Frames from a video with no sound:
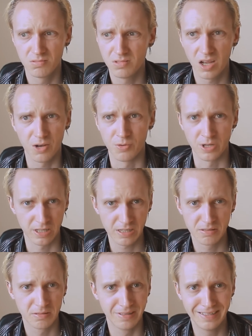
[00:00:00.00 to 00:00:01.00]
Not
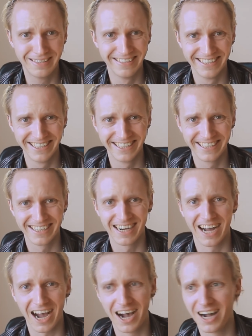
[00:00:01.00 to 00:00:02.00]
really.
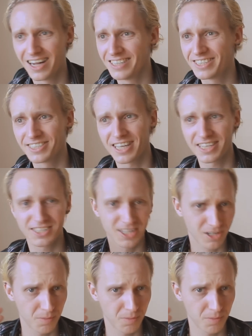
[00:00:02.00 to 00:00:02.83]
That's the